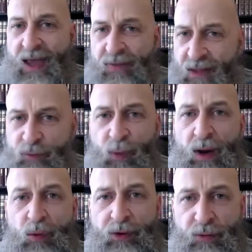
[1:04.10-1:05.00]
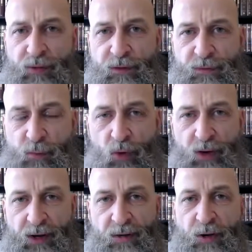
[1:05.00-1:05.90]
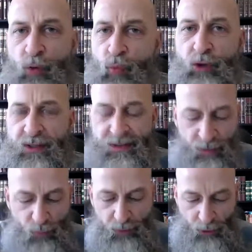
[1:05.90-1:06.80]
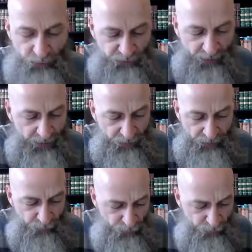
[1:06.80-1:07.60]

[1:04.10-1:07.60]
that's why we're here this morning. We're continuing our study through the